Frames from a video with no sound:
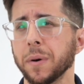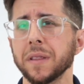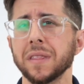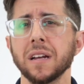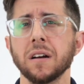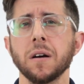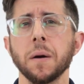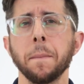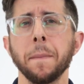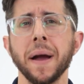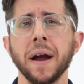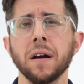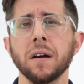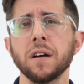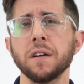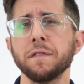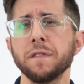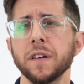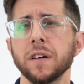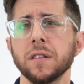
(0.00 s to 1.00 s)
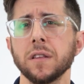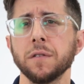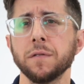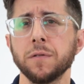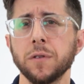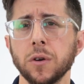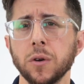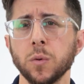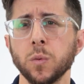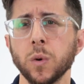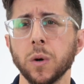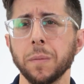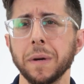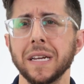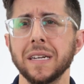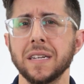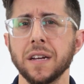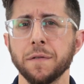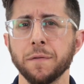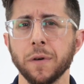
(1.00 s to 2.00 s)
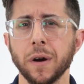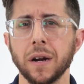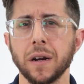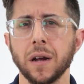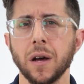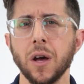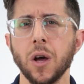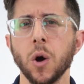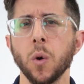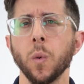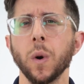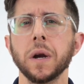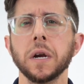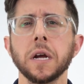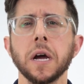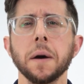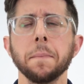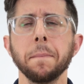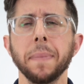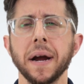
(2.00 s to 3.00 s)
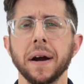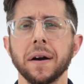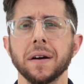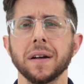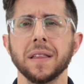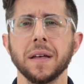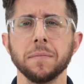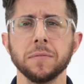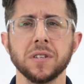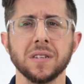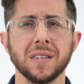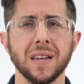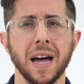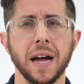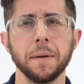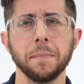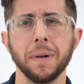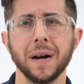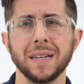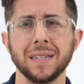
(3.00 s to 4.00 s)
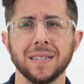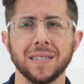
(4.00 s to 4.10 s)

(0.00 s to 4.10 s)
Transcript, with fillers: but their apparent field of view will be different when comparing them side by